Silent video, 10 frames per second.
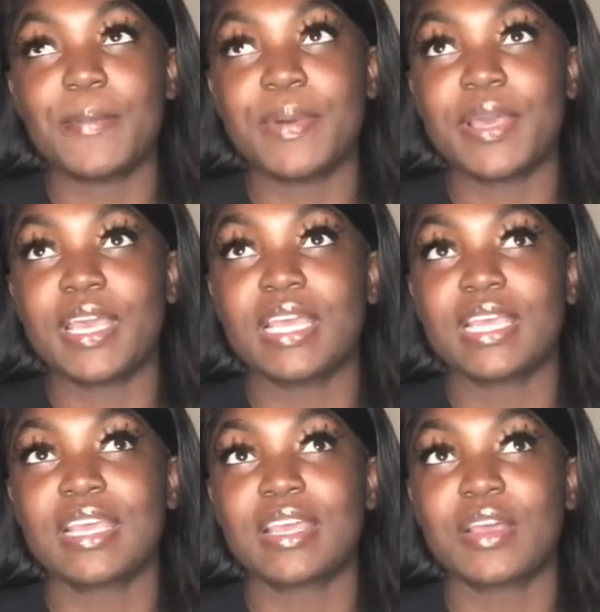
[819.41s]
But
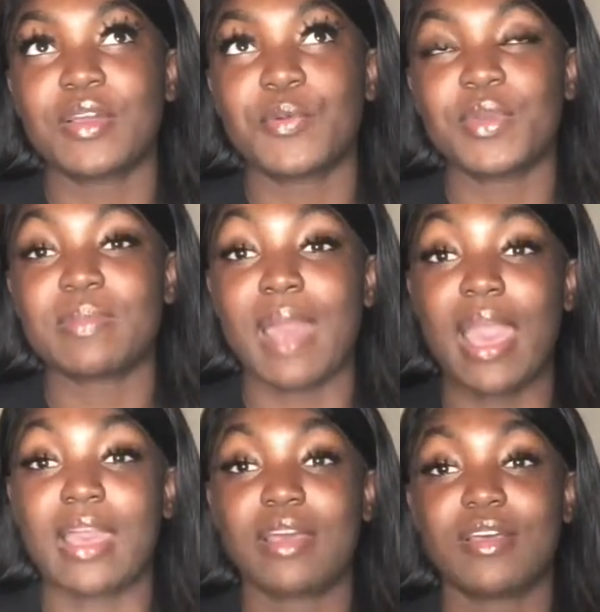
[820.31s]
with
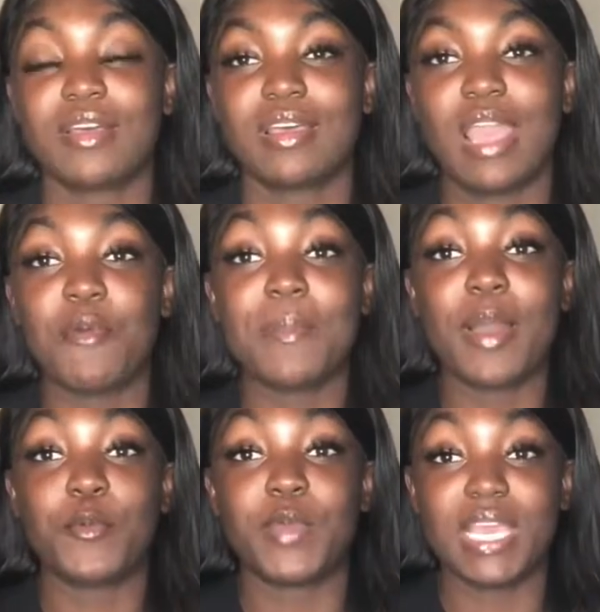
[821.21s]
my, and with
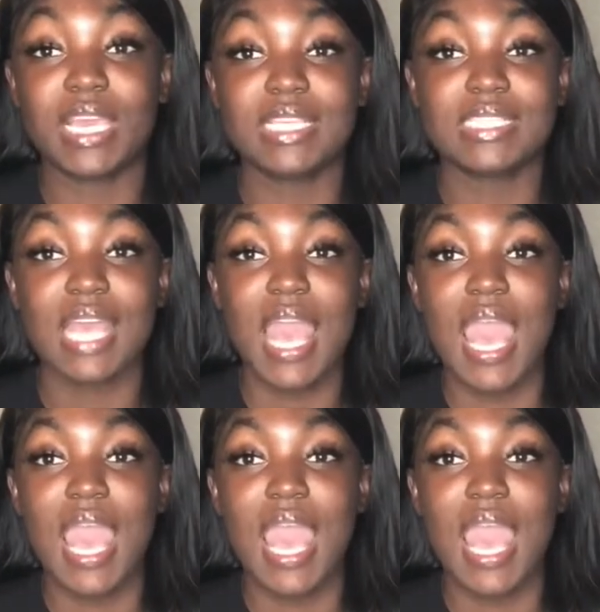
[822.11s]
my wigs,